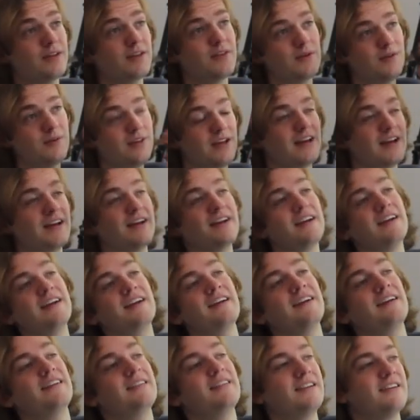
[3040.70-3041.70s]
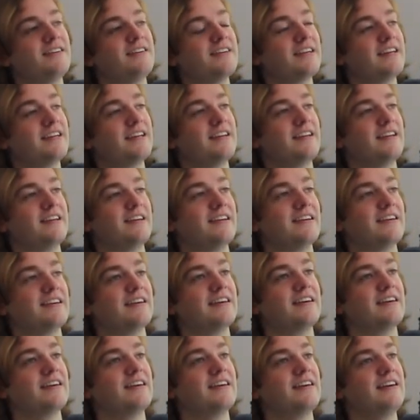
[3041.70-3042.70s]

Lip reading: I threw that lyric in here.